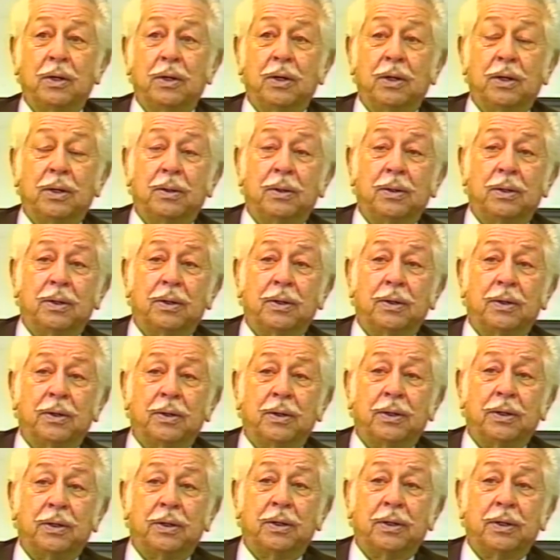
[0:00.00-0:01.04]
Have you heard of the
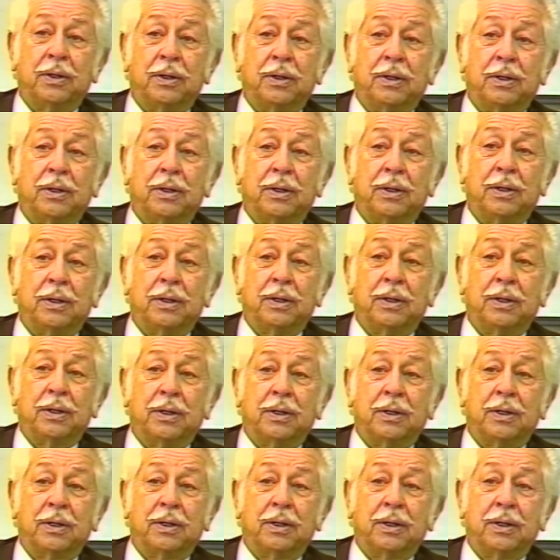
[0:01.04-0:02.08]
spirulina plankton
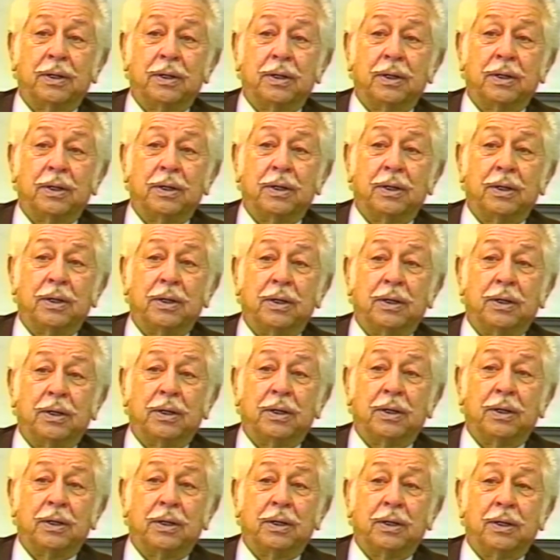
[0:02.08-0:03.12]
by Dr. Christopher
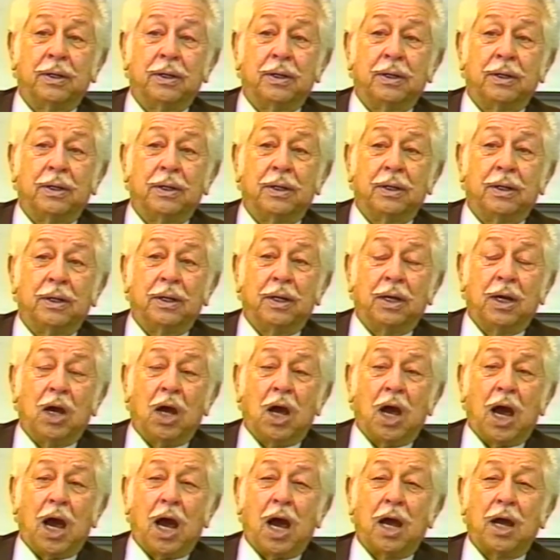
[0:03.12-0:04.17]
Hills?
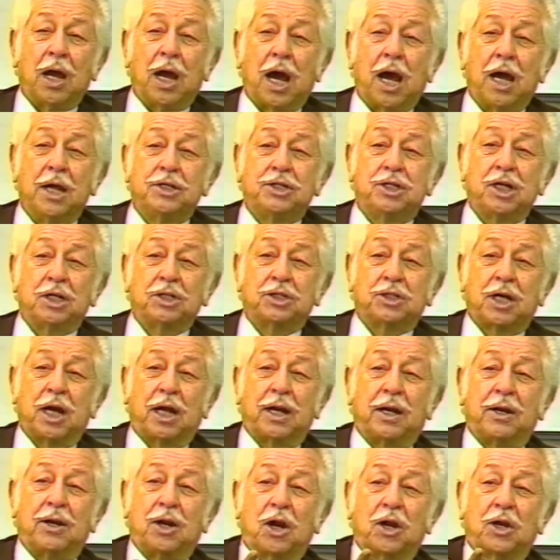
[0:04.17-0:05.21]
I just
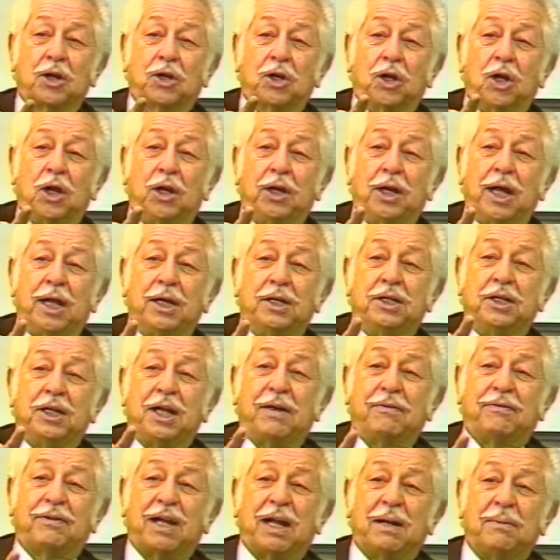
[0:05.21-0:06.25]
got an article on that and didn't
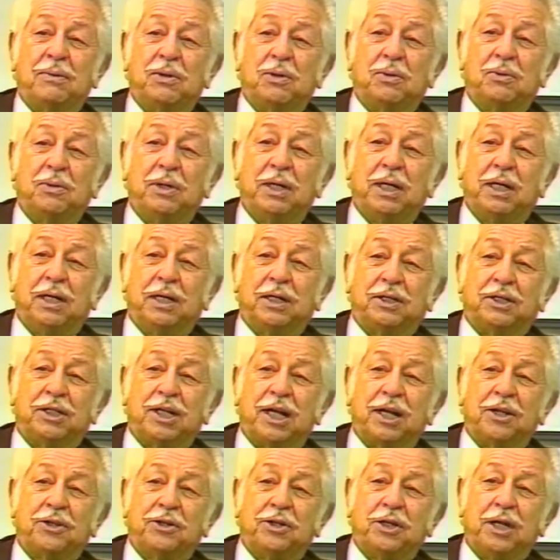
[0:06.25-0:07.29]
have time to read it
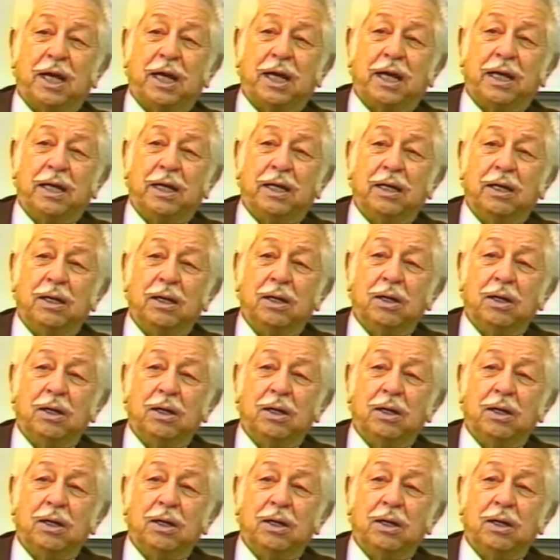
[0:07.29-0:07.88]
the other day.